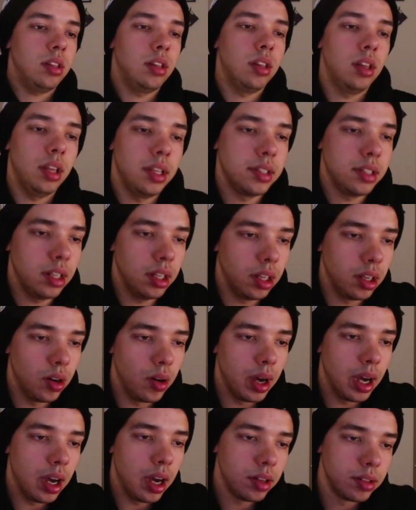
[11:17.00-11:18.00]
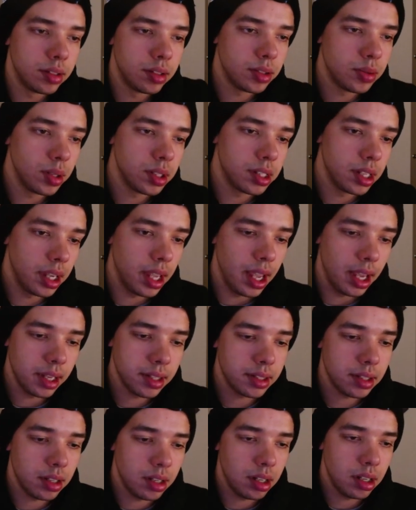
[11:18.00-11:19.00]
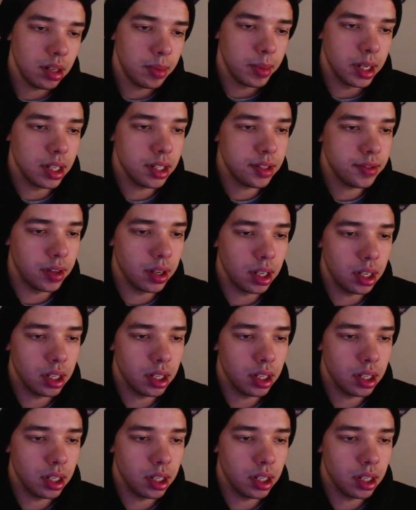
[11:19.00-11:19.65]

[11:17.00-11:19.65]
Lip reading: I'm gonna go out and switch to Kangaskhan. I mean, that's fine.